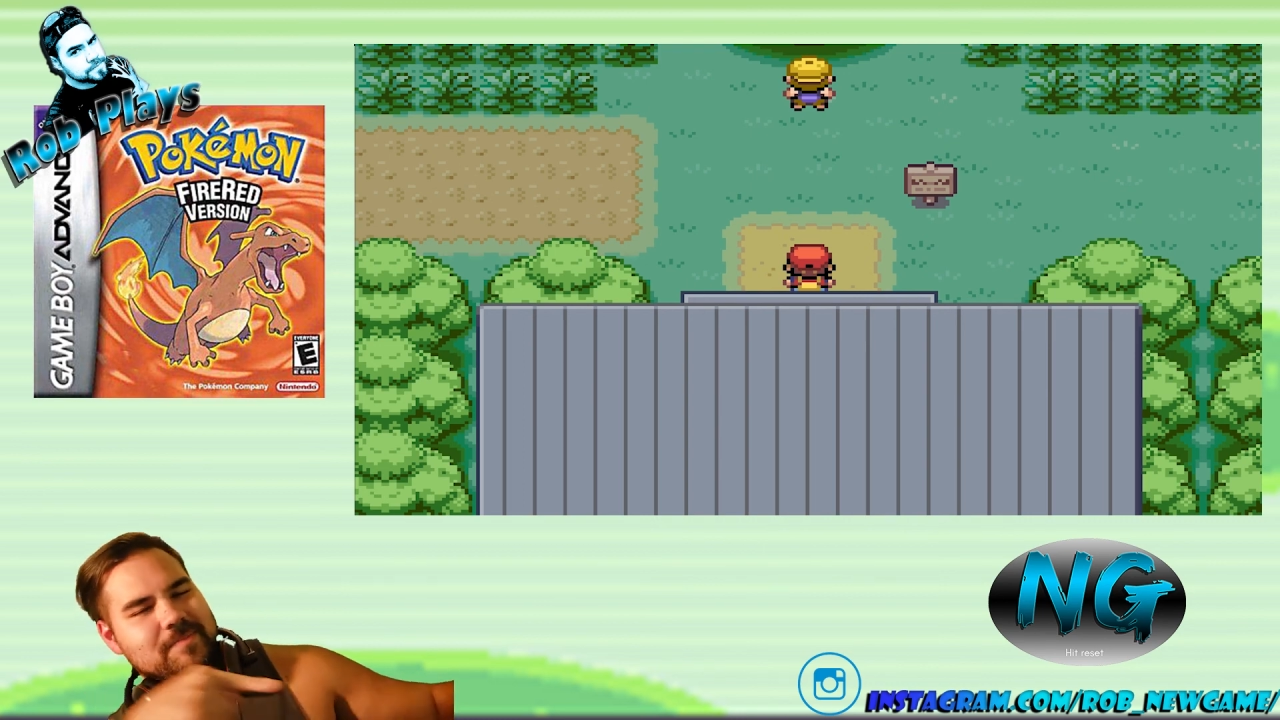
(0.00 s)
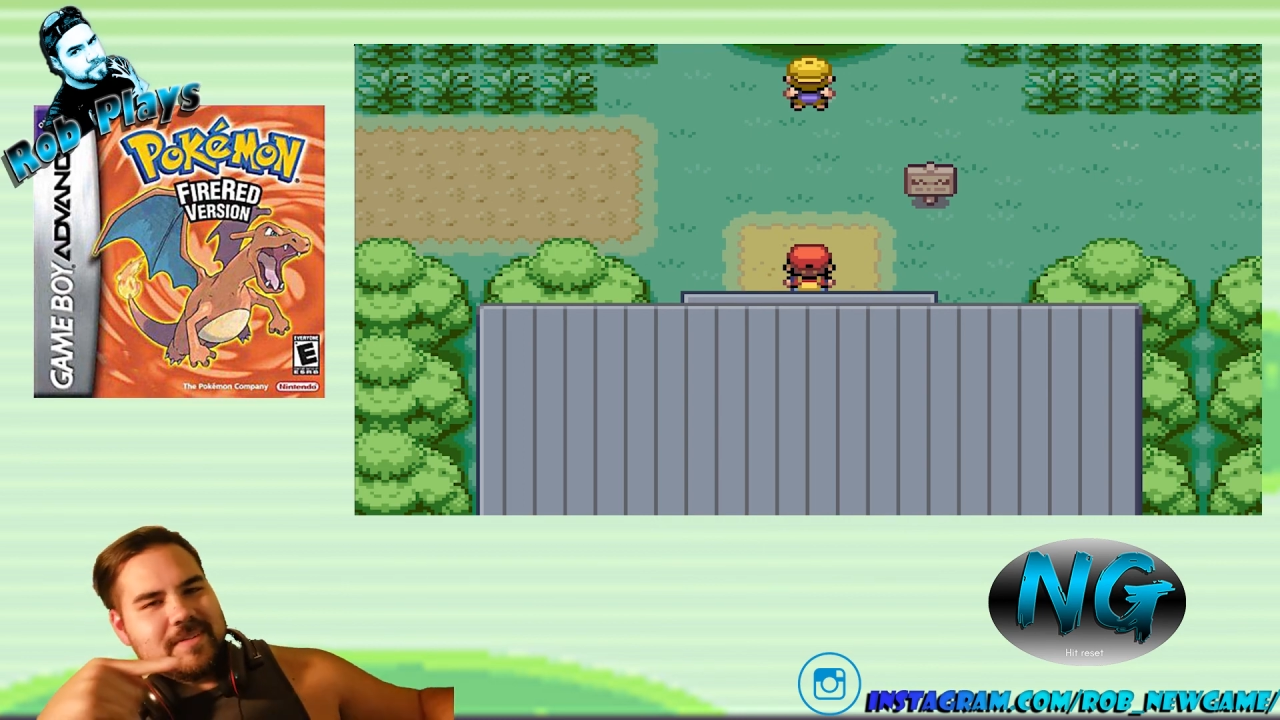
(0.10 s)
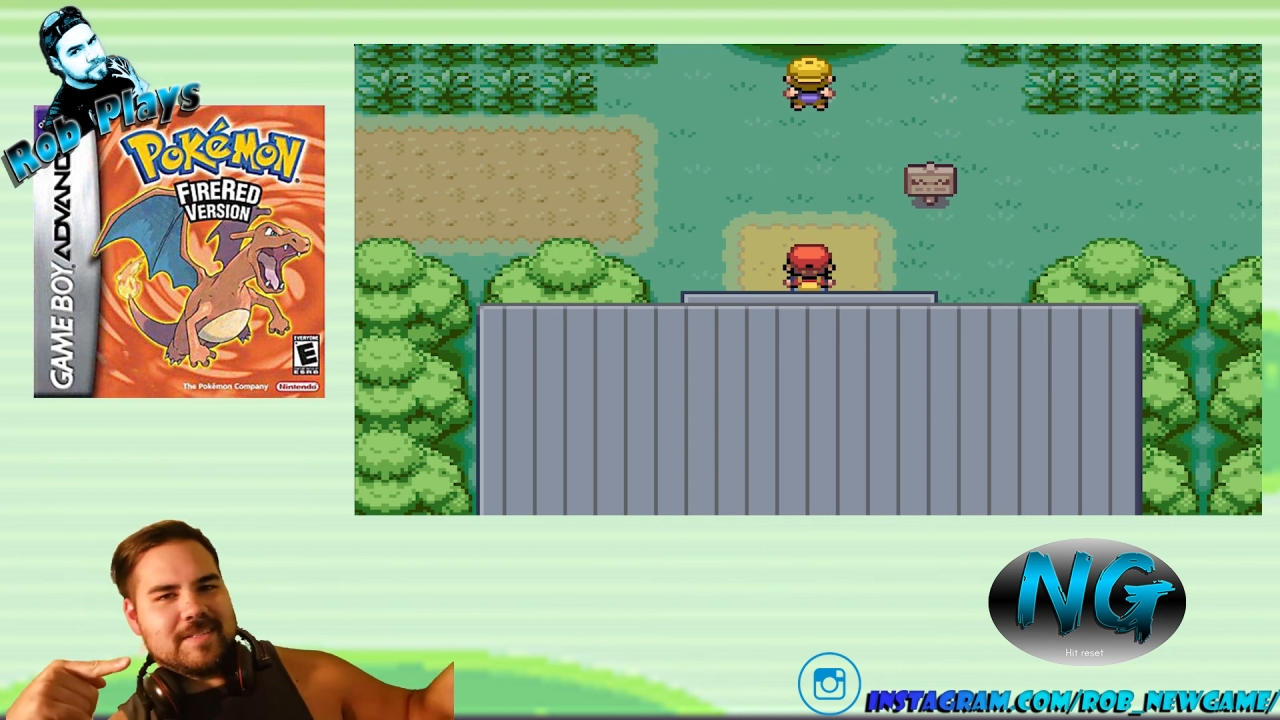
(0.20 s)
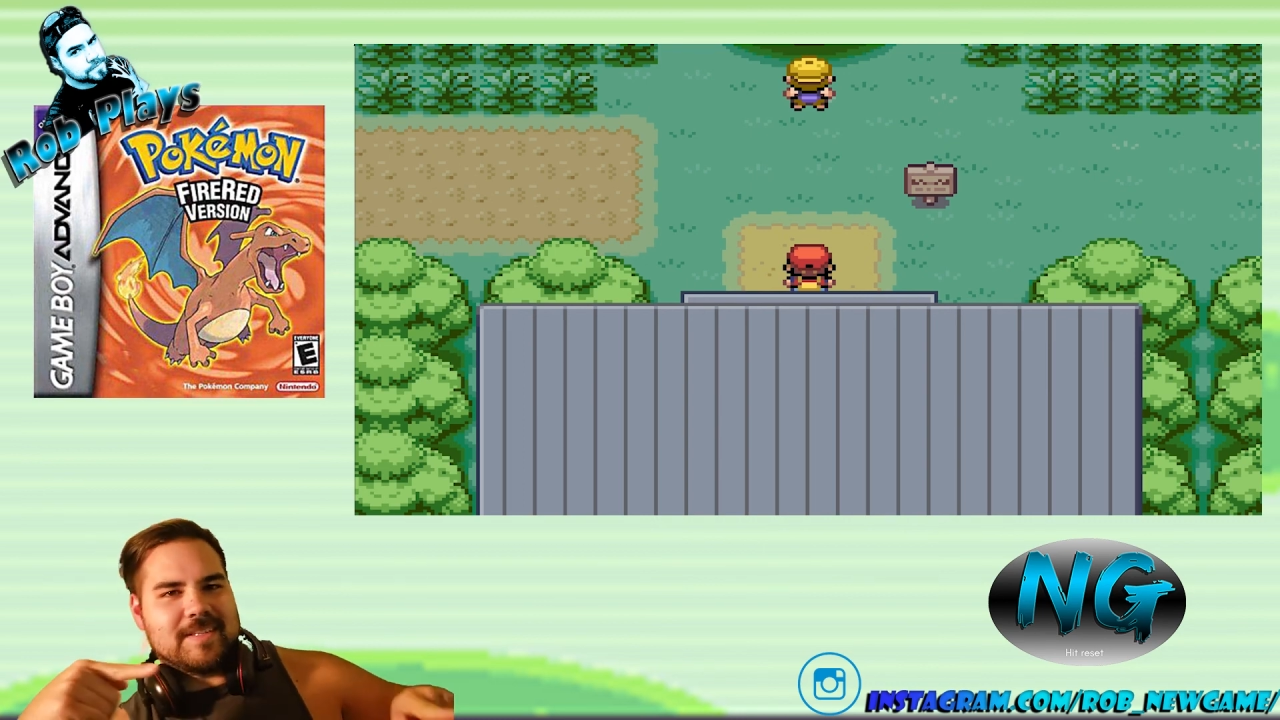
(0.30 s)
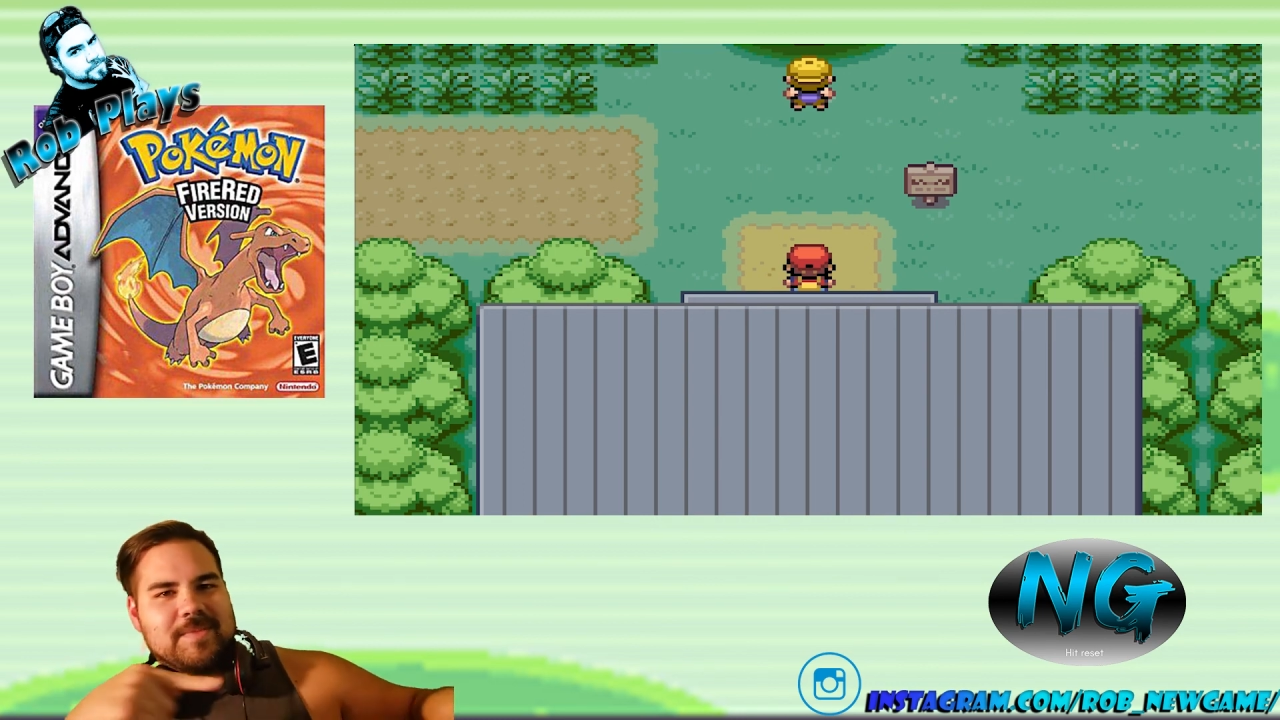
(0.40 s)

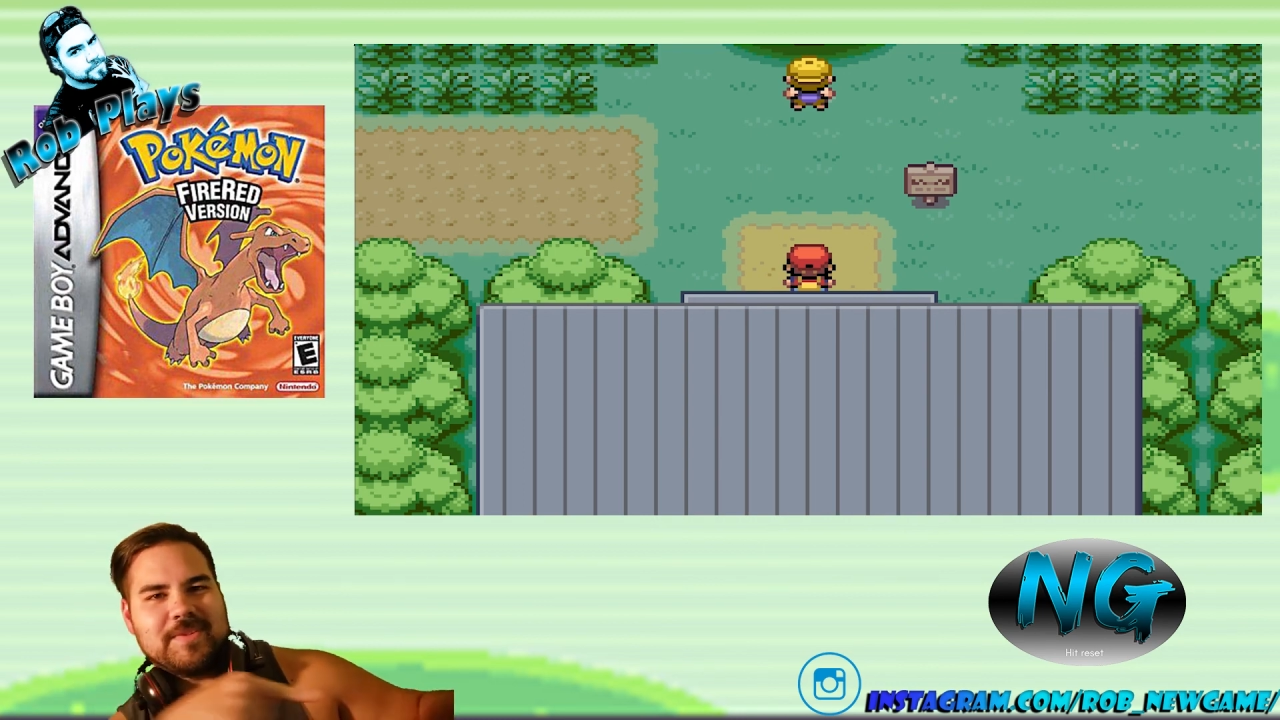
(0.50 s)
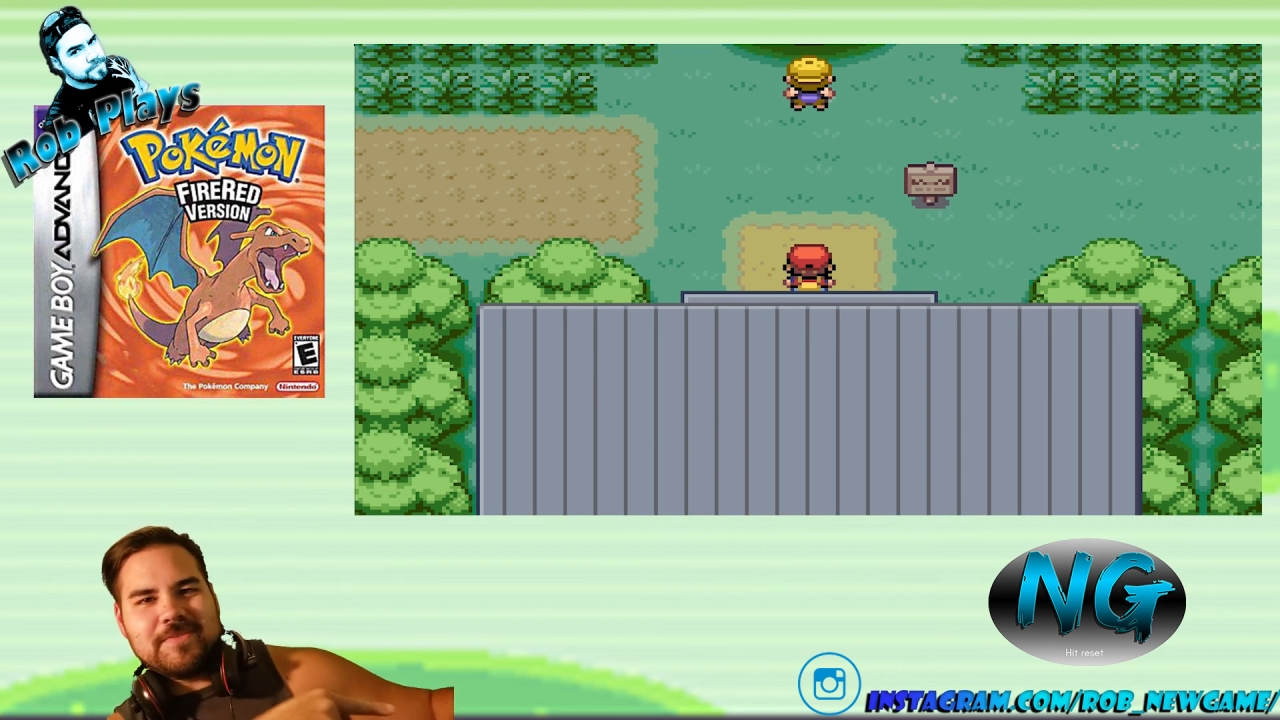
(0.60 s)
button's gonna be